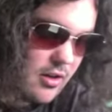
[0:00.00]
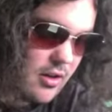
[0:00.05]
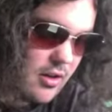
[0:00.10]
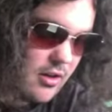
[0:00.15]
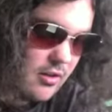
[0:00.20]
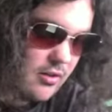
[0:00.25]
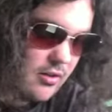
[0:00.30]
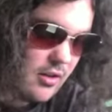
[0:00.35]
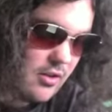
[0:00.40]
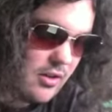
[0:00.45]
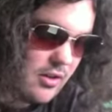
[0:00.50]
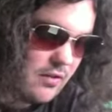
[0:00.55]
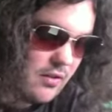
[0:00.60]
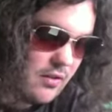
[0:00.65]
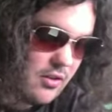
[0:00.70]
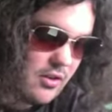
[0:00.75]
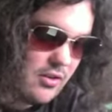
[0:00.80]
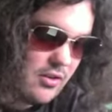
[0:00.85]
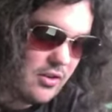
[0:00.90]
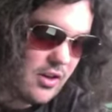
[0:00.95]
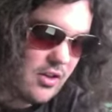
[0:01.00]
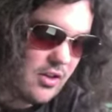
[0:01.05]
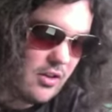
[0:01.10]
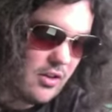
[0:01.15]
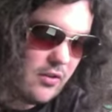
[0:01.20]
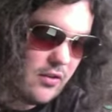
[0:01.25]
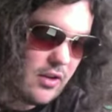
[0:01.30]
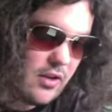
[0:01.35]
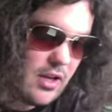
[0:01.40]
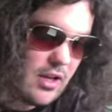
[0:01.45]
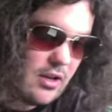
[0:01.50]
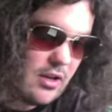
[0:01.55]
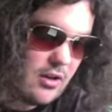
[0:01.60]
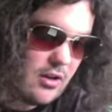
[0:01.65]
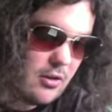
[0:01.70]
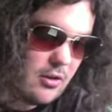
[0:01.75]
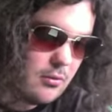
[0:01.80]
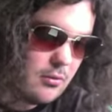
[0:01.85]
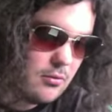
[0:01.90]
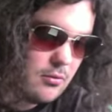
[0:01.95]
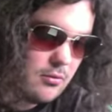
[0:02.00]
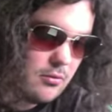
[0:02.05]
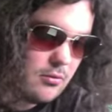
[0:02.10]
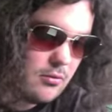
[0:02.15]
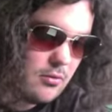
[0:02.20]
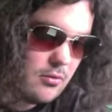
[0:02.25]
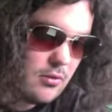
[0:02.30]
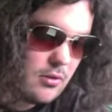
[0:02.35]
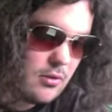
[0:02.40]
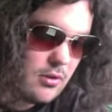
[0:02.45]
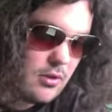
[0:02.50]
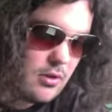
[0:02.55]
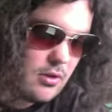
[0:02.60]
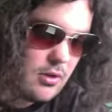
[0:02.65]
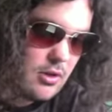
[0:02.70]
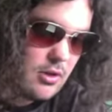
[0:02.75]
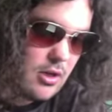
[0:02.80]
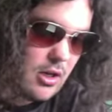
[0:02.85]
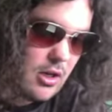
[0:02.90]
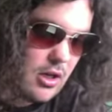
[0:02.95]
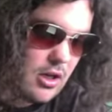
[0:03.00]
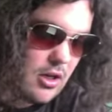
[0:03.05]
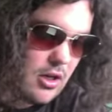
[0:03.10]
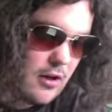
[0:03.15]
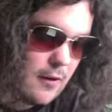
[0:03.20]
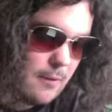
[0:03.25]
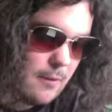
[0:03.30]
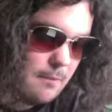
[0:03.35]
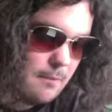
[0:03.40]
Let's have this in case I forget. You know. Um.